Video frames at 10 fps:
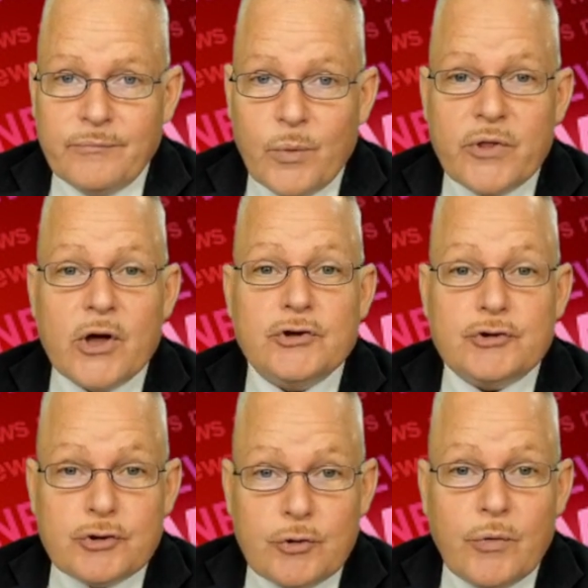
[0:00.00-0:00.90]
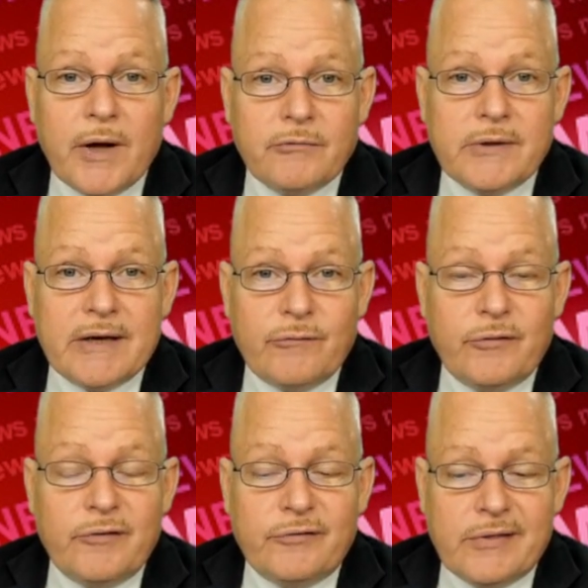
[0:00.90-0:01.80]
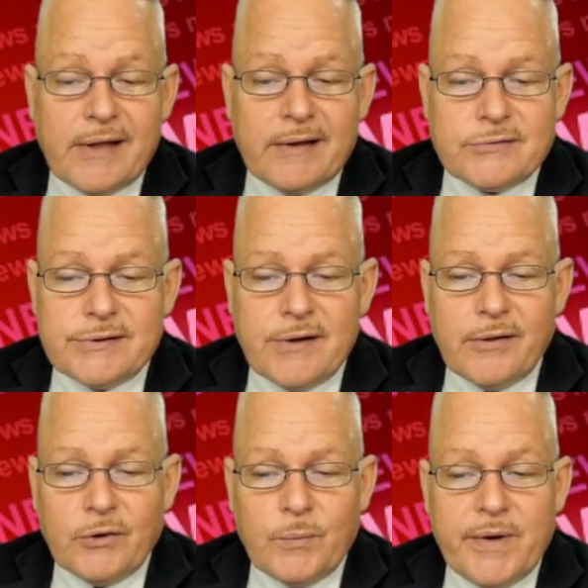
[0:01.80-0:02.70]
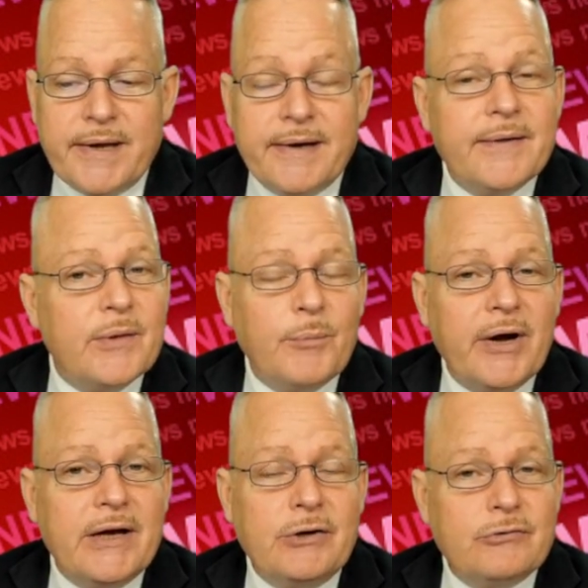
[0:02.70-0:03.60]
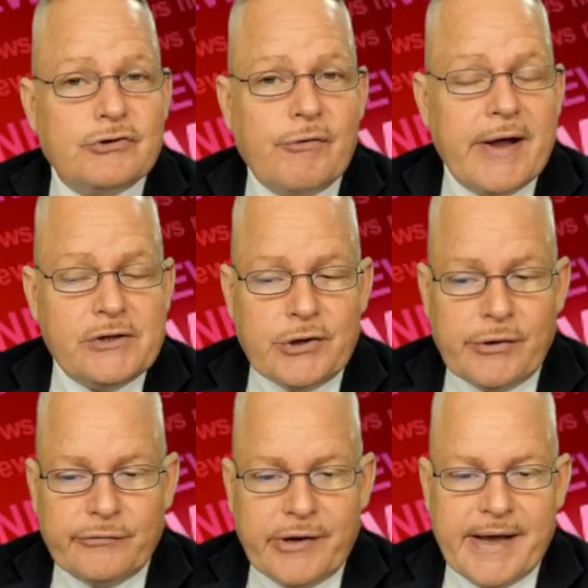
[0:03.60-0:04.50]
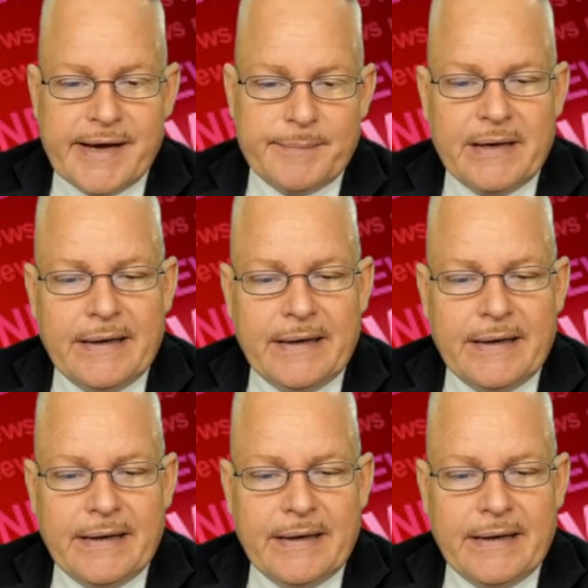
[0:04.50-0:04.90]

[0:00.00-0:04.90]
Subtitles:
with a $250,000 win in the brand new scratch-off game.